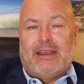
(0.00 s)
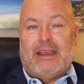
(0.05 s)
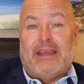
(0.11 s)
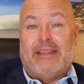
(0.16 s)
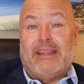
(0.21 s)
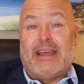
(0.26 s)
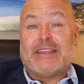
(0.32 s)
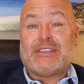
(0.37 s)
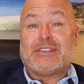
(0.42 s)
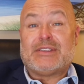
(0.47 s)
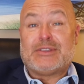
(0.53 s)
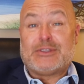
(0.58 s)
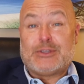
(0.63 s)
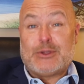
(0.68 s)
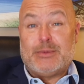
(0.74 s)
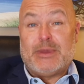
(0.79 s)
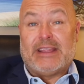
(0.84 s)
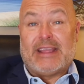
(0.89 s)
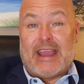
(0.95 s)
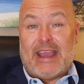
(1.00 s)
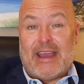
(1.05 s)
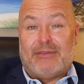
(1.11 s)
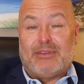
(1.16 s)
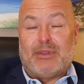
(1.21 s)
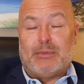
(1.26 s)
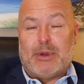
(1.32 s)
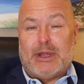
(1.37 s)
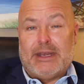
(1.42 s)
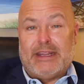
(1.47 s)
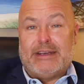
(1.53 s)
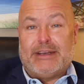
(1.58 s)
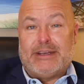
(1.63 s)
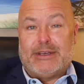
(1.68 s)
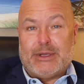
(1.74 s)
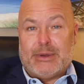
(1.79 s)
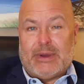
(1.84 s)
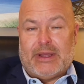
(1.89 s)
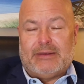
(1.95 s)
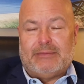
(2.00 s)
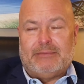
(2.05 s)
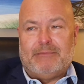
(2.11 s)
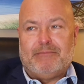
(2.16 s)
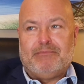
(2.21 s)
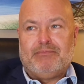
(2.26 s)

And that's assuming they have the money to do it.